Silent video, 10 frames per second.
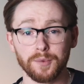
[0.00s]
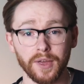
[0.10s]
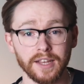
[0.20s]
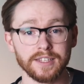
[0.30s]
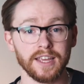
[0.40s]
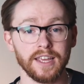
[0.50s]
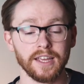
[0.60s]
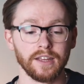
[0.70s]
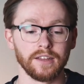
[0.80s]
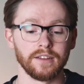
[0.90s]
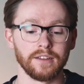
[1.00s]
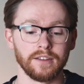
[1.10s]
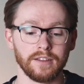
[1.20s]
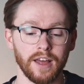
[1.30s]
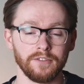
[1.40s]
easy.
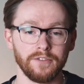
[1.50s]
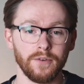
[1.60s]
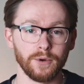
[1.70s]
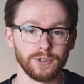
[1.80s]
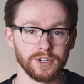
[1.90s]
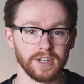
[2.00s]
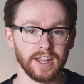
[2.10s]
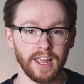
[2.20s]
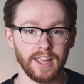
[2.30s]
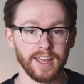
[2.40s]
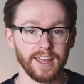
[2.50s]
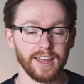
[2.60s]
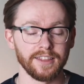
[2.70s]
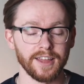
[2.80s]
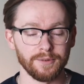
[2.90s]
Unfortunately,
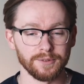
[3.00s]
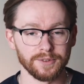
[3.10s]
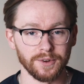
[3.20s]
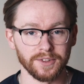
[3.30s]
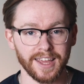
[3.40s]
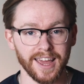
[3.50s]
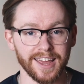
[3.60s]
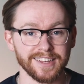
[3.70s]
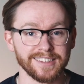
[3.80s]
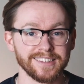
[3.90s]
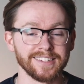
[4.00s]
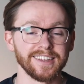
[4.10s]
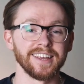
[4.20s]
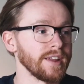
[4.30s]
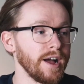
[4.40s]
that was not the case.
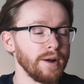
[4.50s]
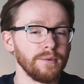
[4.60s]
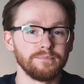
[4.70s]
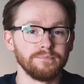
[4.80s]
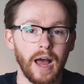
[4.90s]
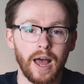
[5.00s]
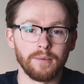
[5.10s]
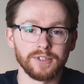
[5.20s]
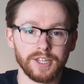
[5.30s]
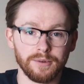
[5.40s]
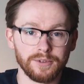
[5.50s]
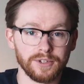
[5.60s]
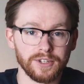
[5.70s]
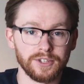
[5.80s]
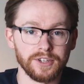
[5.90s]
I am still
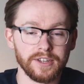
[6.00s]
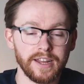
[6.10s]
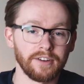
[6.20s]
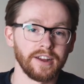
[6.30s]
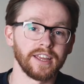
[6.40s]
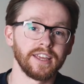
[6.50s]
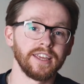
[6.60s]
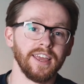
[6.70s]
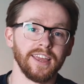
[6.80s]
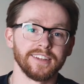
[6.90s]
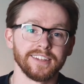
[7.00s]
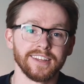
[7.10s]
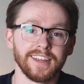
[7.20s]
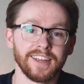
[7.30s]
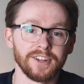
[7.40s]
just a generic kid
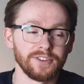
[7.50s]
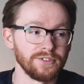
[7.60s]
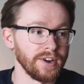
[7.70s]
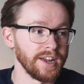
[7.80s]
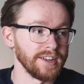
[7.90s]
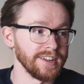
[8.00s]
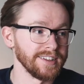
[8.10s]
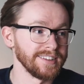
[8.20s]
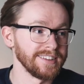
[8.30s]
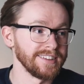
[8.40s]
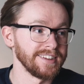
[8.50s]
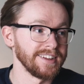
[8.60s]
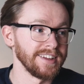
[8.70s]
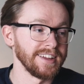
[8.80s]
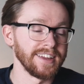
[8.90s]
trying to
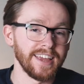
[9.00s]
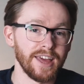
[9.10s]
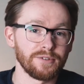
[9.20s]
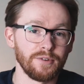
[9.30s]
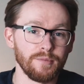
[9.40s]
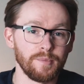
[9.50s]
get through my